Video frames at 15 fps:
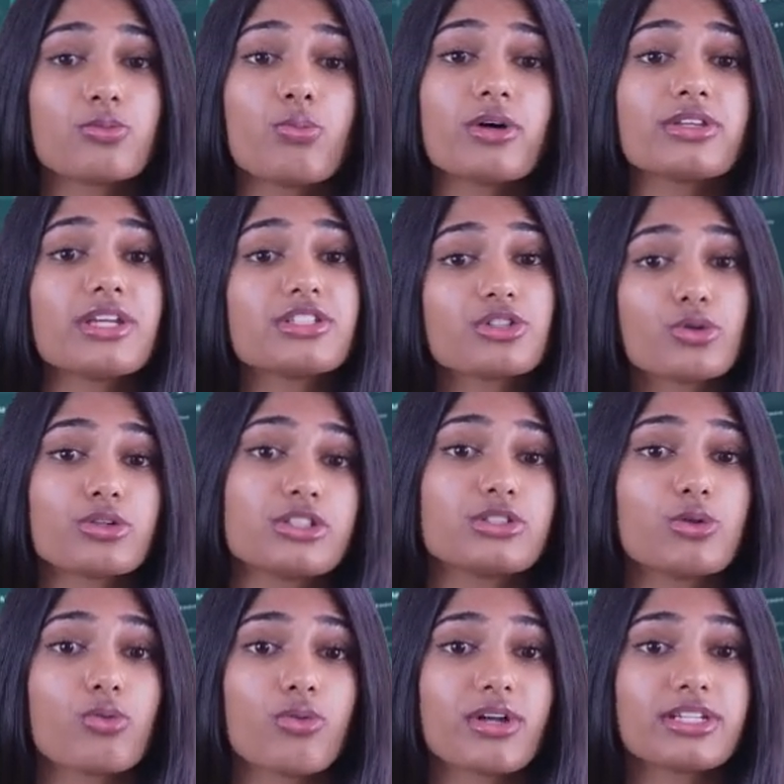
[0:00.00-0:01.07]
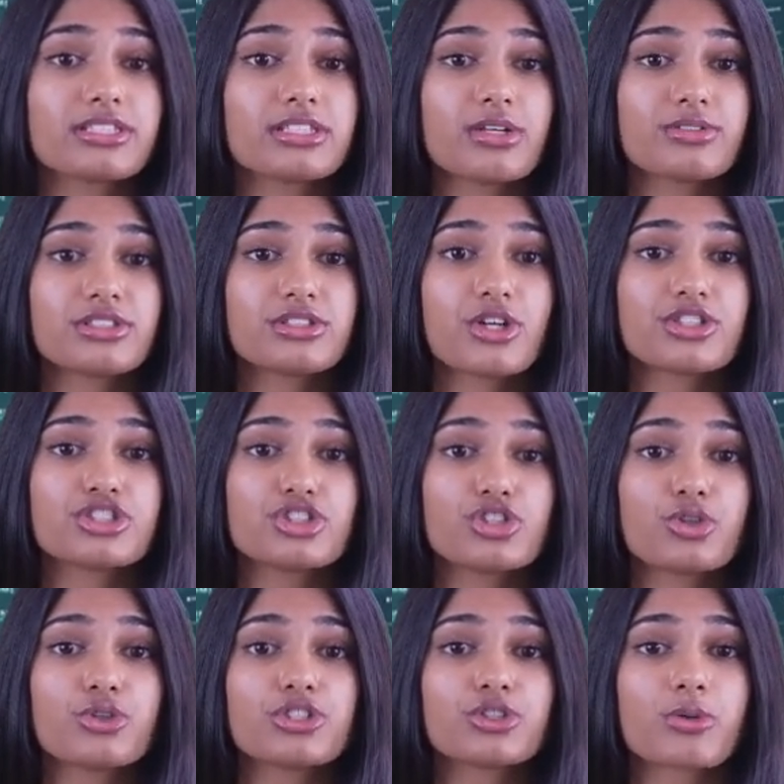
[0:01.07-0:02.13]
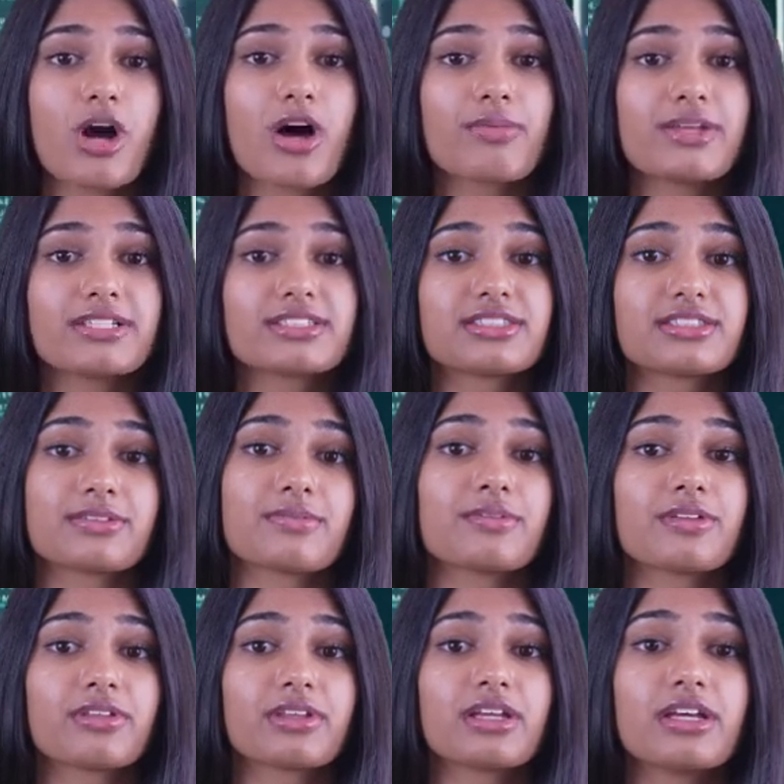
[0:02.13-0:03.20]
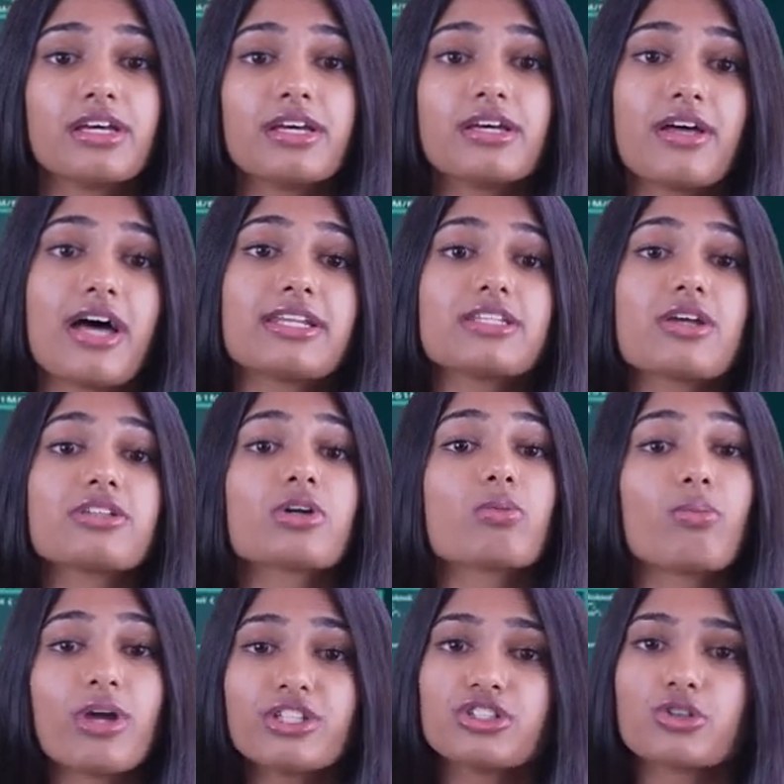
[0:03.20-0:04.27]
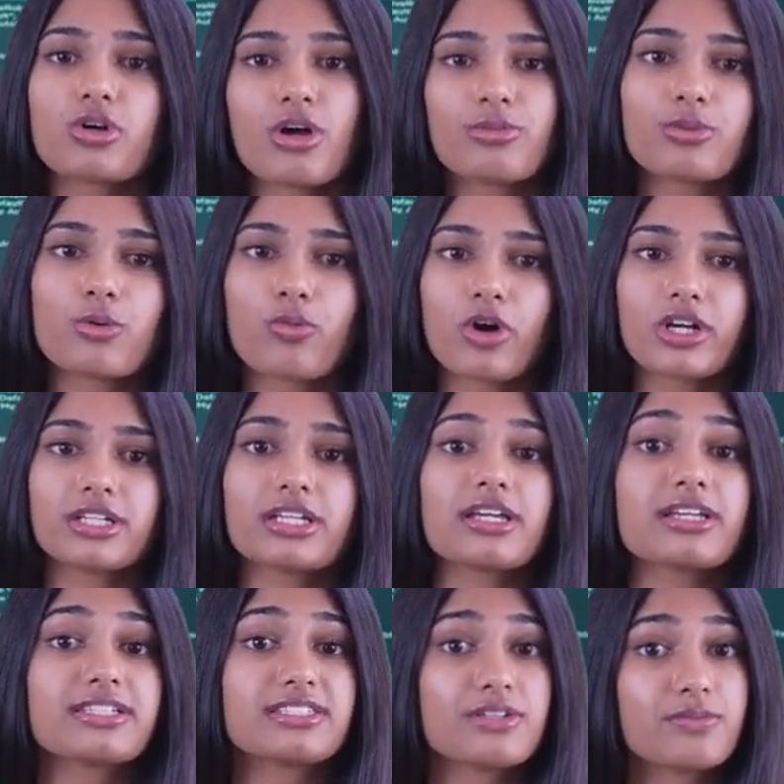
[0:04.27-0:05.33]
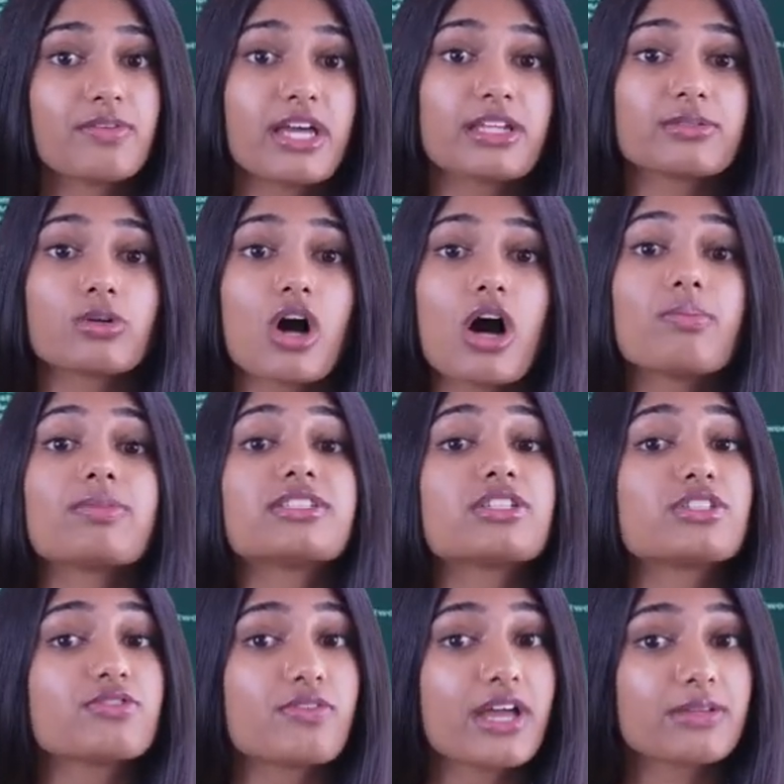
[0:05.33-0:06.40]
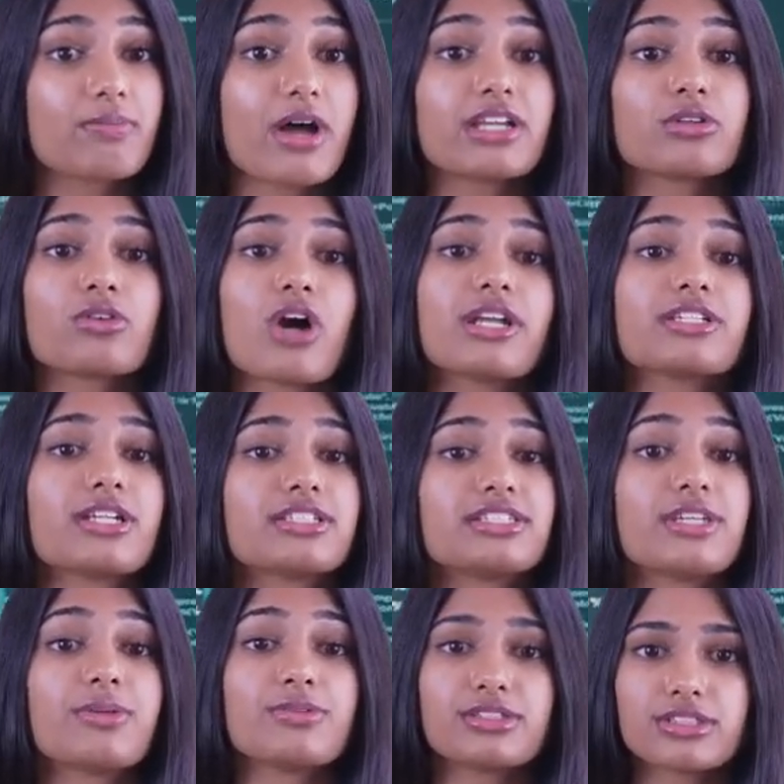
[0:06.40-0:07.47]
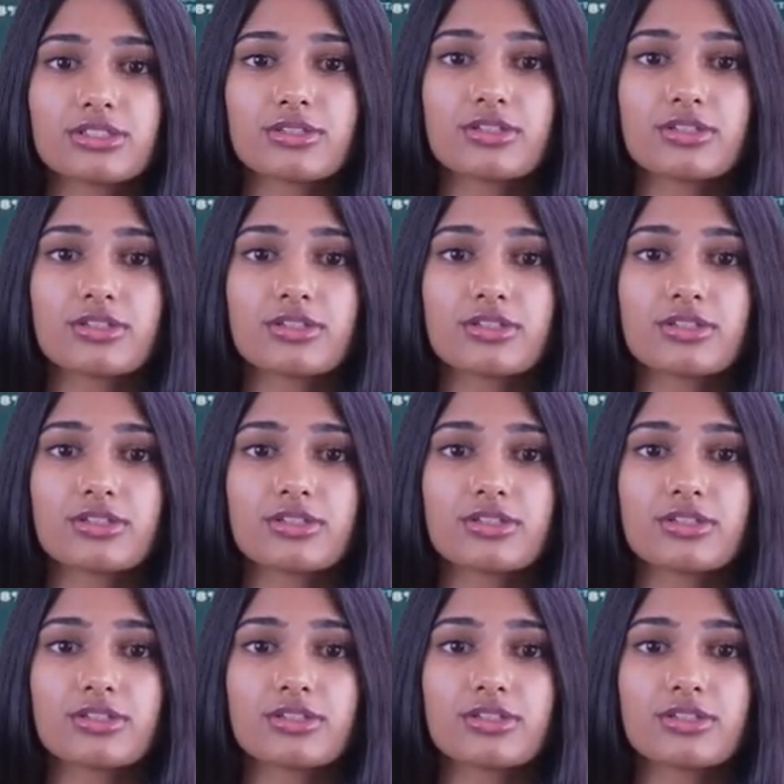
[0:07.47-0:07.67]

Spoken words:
when they hear stories of such huge profits. Another major allure is the big promises made by the project teams.